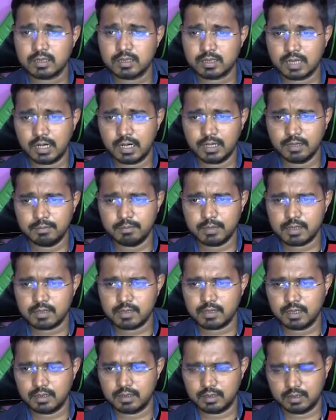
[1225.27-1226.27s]
Starting
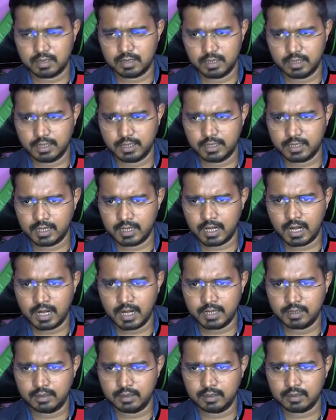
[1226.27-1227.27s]
Business Central 13 and
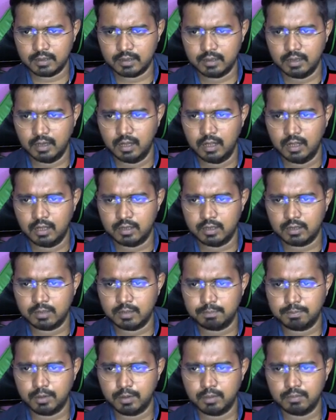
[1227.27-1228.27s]
higher,
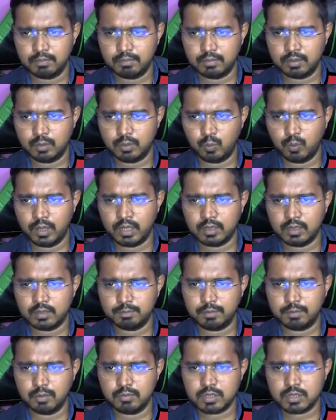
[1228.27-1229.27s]
the way
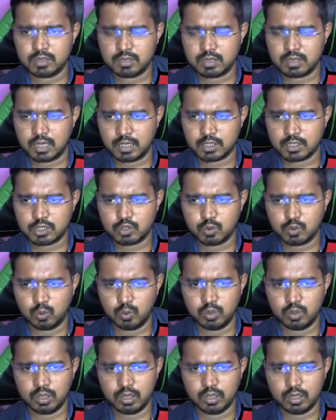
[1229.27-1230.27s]
the permissions are
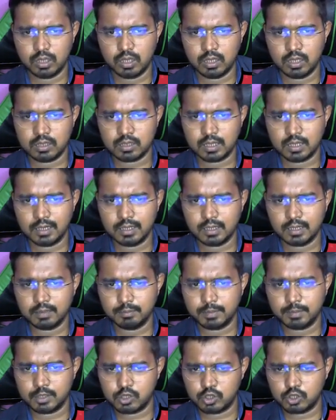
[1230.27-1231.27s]
stored is a
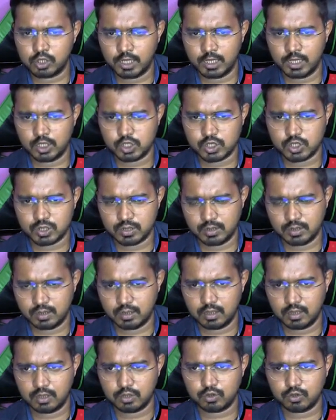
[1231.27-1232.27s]
little bit changed.
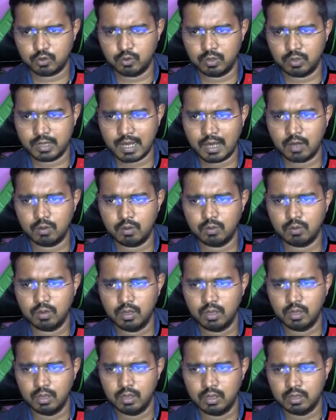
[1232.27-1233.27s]
So
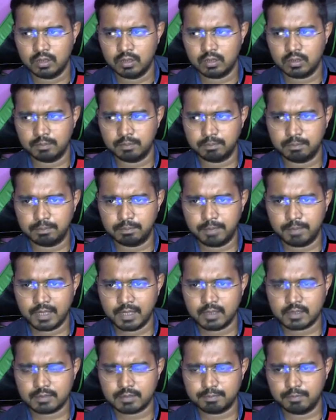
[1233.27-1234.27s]
now the
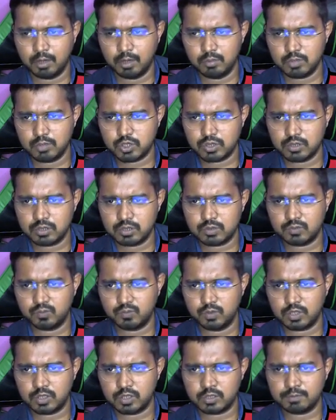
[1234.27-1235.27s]
base
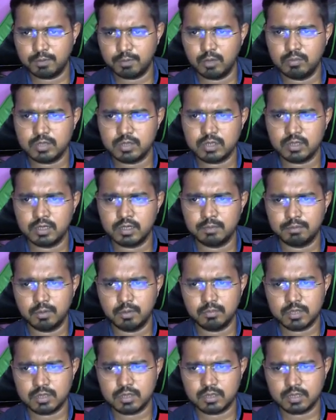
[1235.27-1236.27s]
permissions, which is permission and
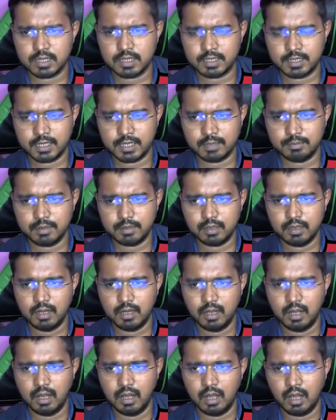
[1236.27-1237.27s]
permission set table,
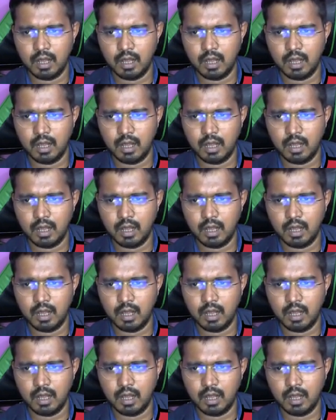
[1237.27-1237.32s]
